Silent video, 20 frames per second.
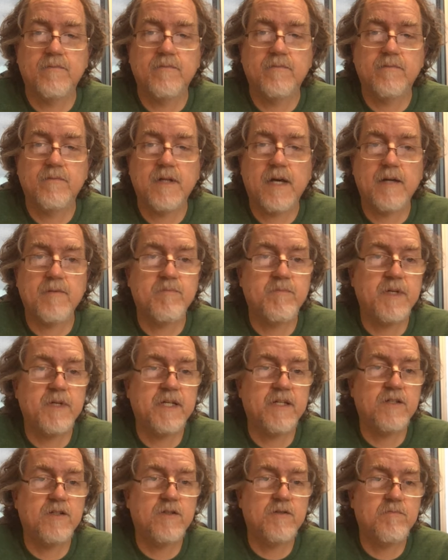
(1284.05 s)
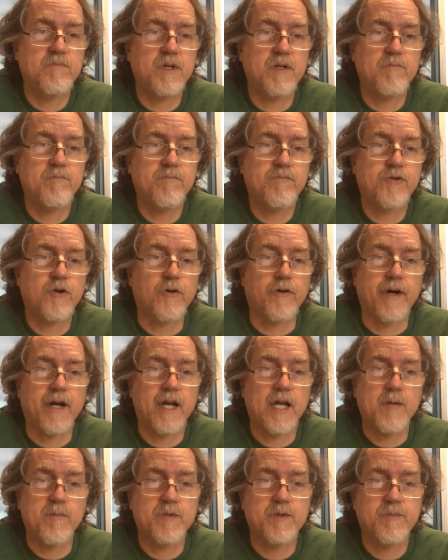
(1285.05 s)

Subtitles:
not big programs,